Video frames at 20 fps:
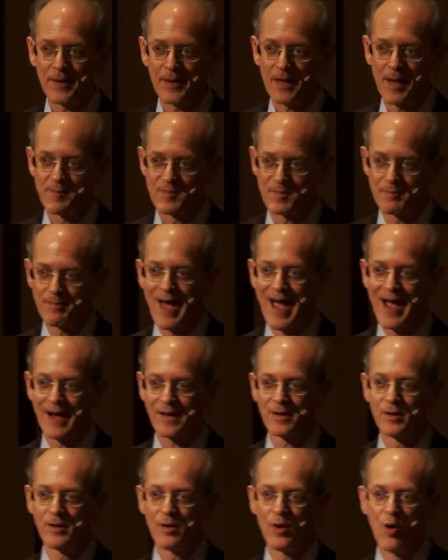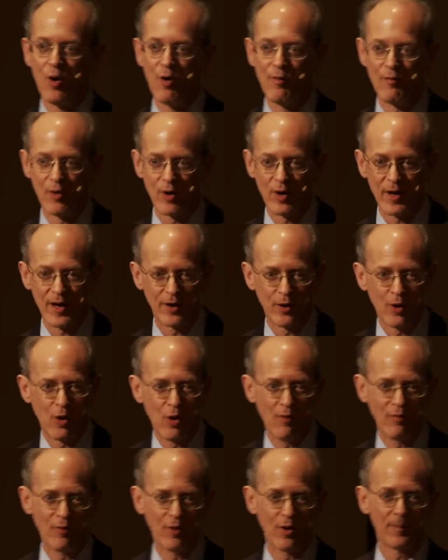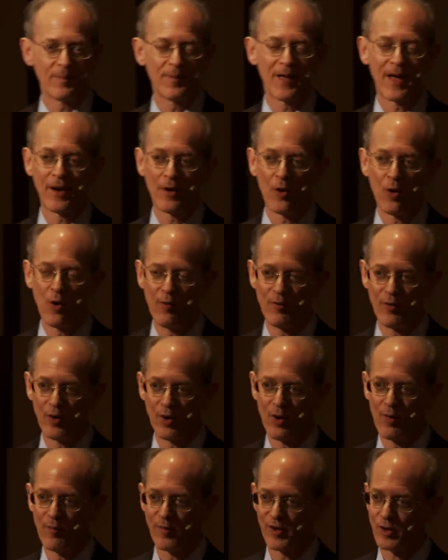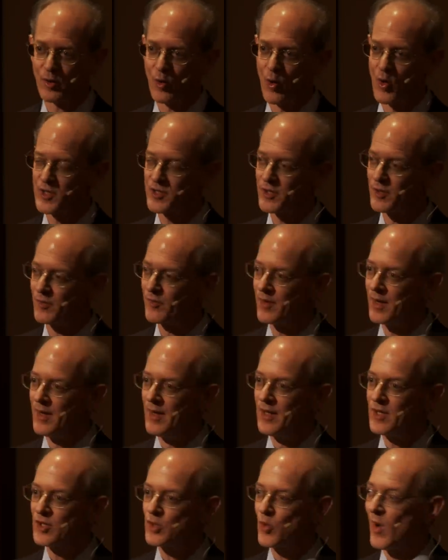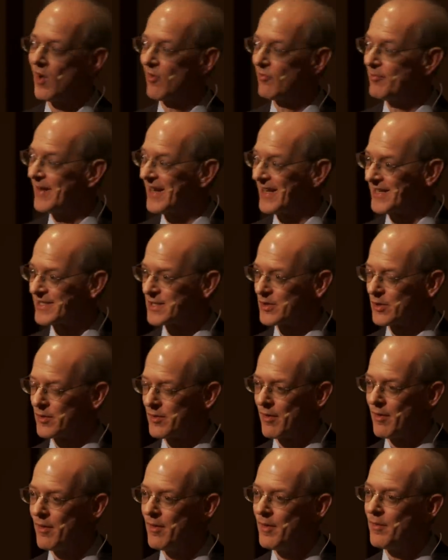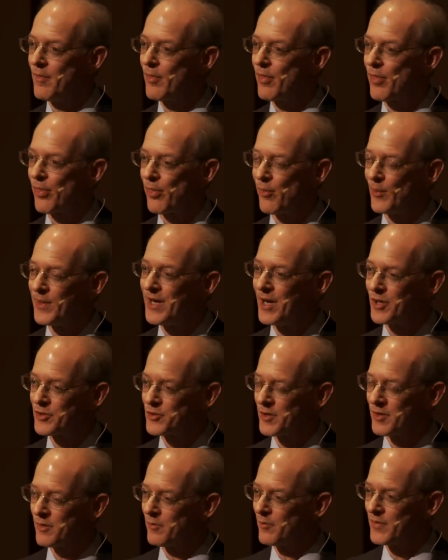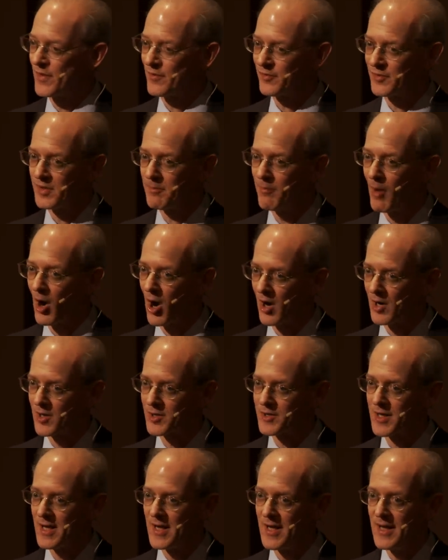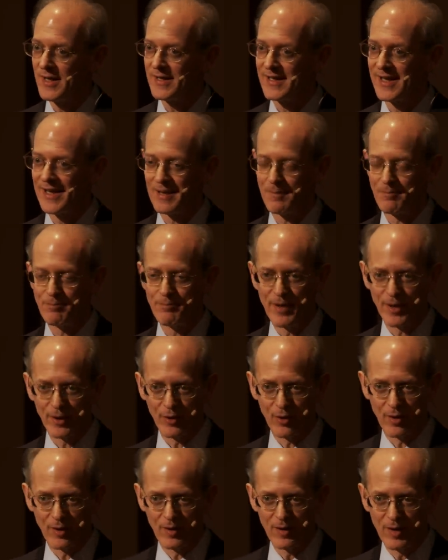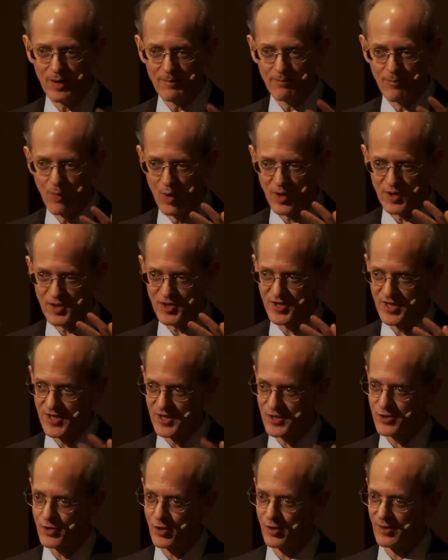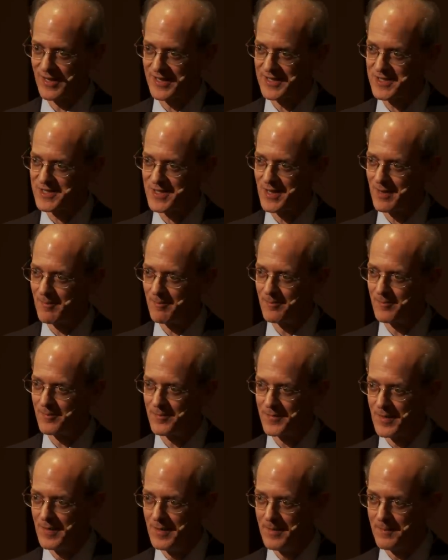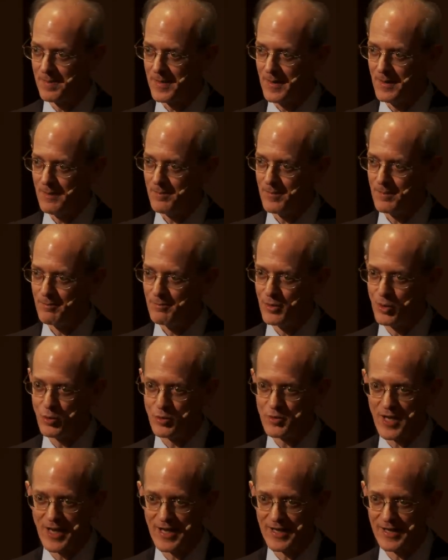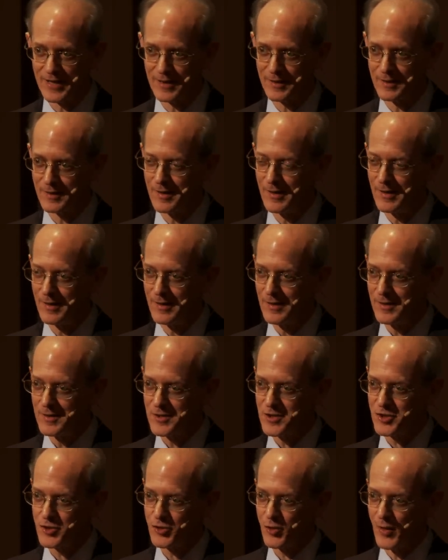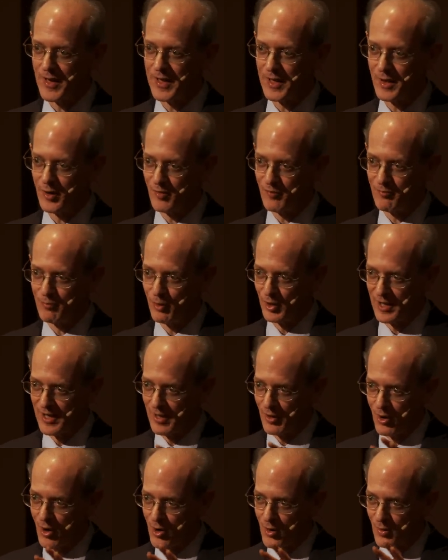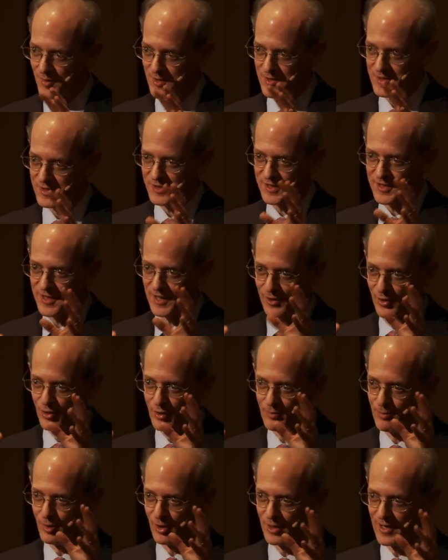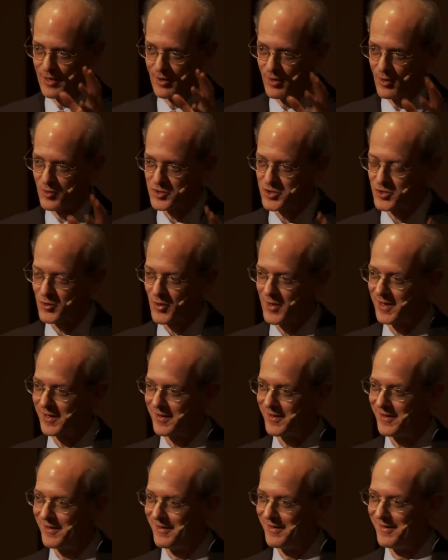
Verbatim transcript: comes back over and over and over over the course of 12 minutes, 350 bars, getting bigger, more sinister, like some mutating strain of bolero, this killer bolero strain.